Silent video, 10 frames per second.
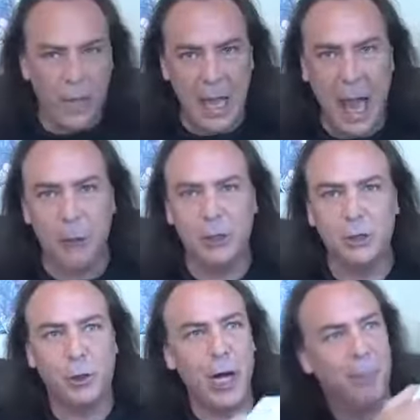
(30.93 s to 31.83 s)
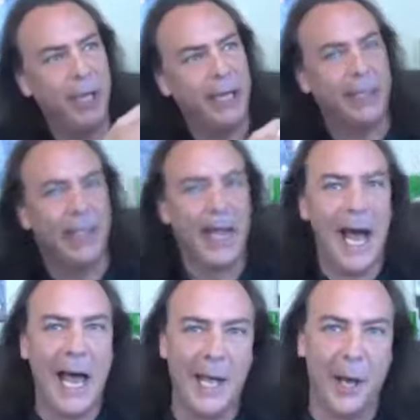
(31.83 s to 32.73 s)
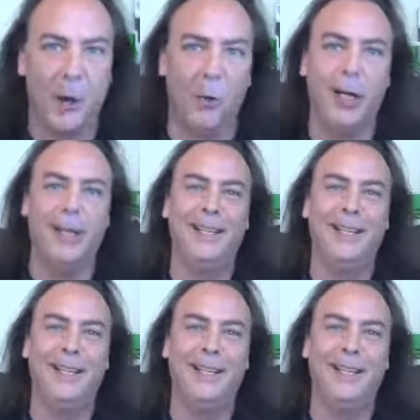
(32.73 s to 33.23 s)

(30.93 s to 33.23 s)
I was just trying to peek at the gallo.